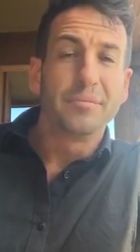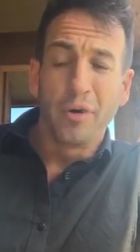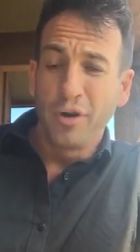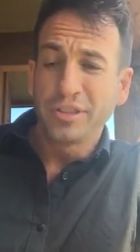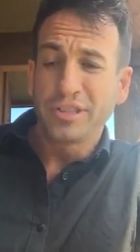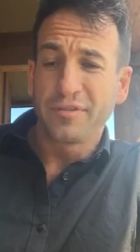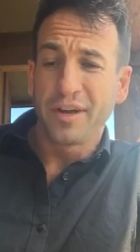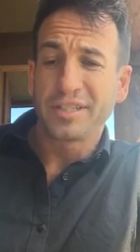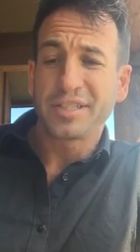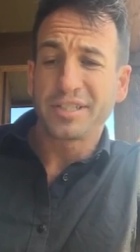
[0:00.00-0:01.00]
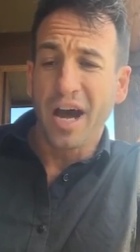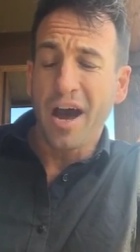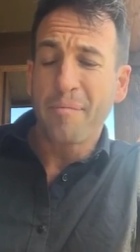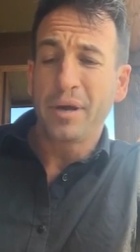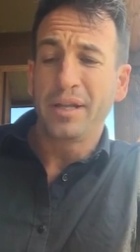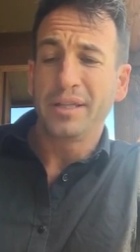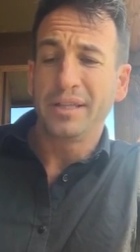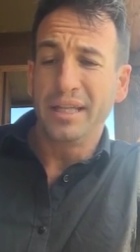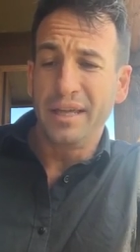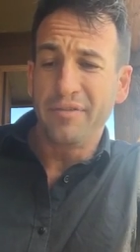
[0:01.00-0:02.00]
most of us stop
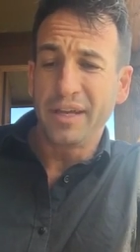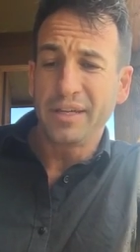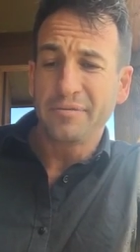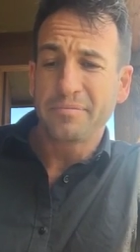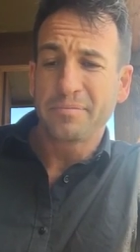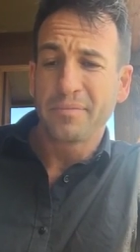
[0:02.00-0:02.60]
living